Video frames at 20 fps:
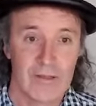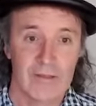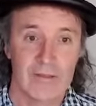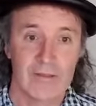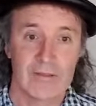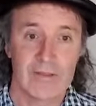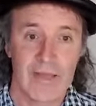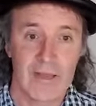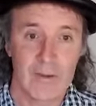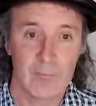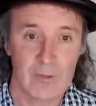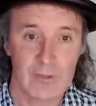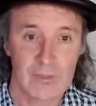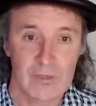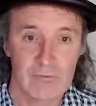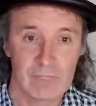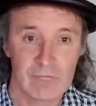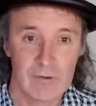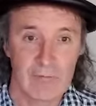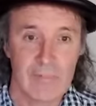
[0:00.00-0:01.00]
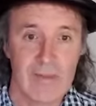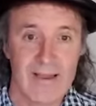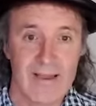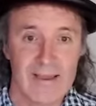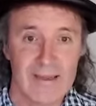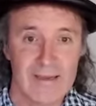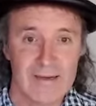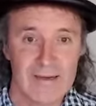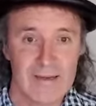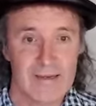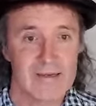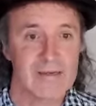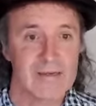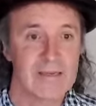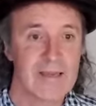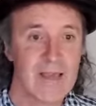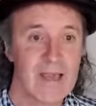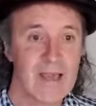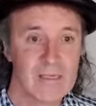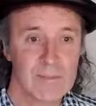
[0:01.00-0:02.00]
that they were to remain in
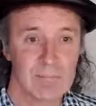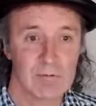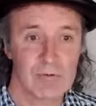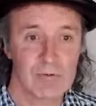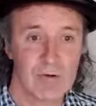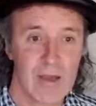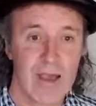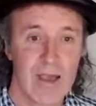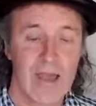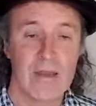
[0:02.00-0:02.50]
diaspora